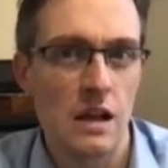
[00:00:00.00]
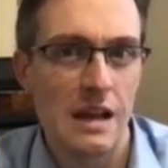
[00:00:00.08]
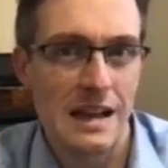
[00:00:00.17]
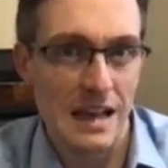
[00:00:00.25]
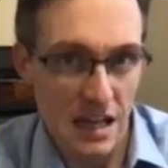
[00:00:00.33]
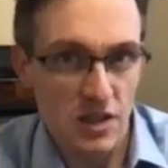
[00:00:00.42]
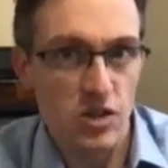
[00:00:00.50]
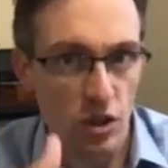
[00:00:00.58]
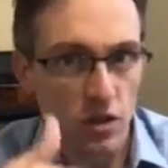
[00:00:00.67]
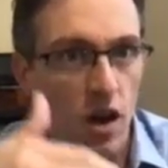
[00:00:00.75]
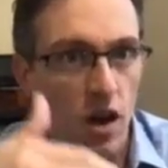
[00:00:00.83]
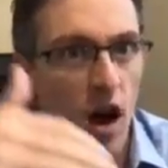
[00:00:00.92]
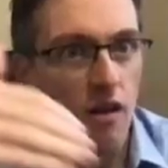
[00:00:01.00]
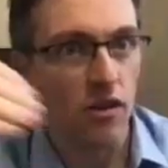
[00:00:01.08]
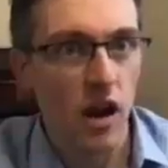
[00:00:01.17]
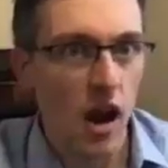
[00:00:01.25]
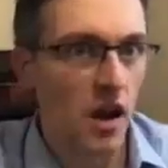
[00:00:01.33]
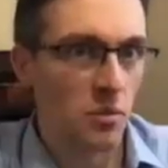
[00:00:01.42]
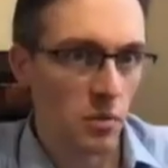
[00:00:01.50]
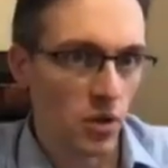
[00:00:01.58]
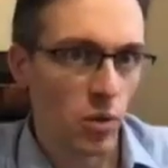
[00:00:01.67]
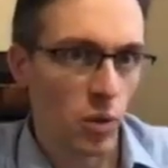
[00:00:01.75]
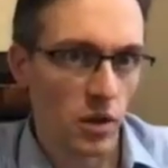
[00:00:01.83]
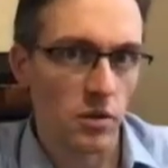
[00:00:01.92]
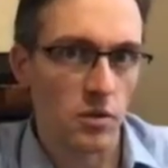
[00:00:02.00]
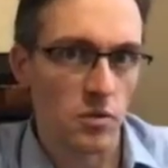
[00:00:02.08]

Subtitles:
let's not have a line between